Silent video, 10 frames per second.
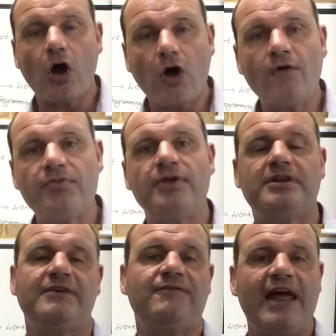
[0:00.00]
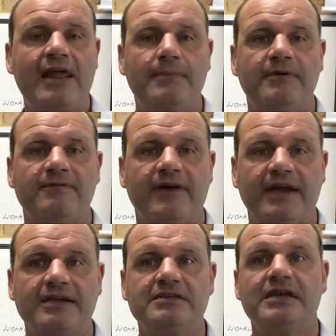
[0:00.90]
of the development
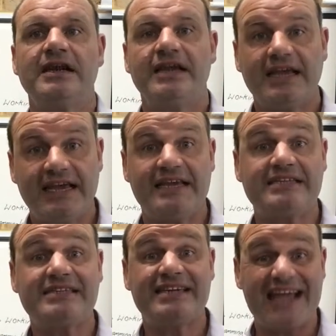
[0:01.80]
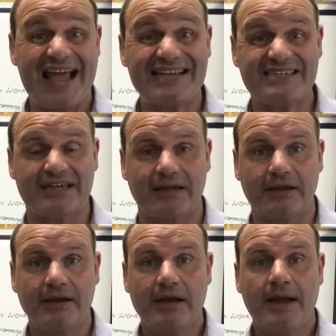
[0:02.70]
phase is testing,
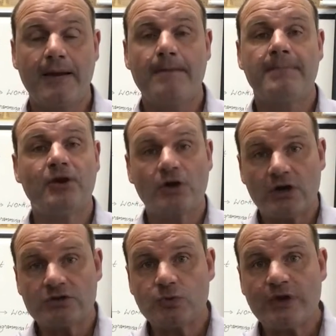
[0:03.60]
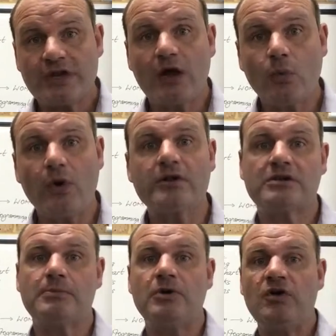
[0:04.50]
because we don't
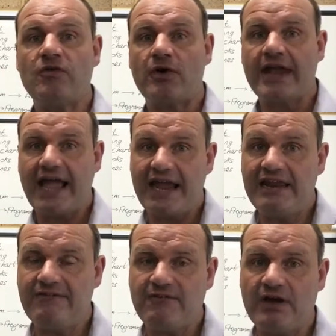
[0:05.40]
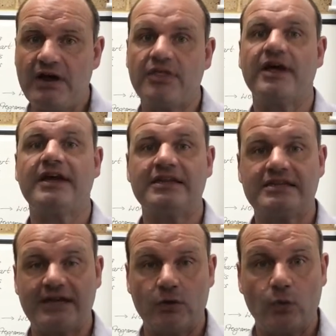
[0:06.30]
want to move on any further
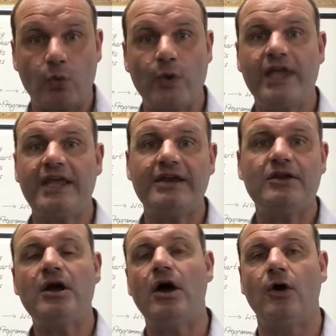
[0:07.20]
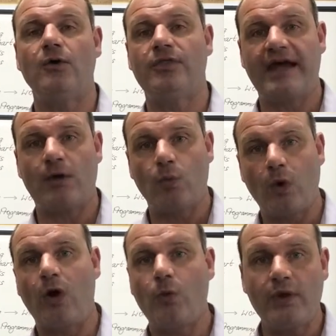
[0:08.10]
until we know that
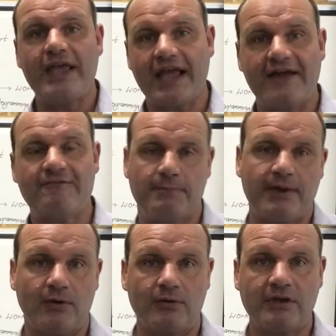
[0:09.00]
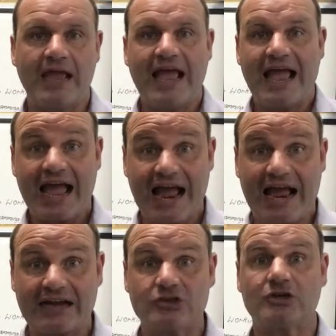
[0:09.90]
what we have built
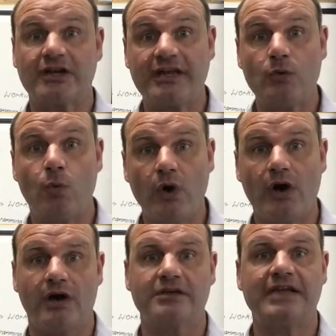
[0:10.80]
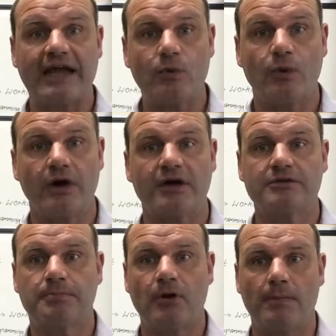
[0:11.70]
actually works and
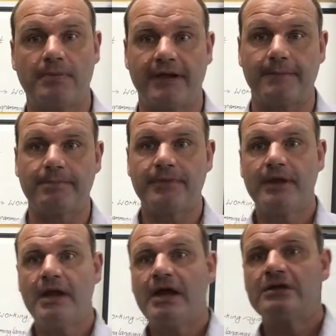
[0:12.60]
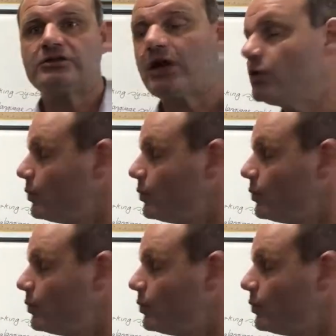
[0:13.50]
works properly. So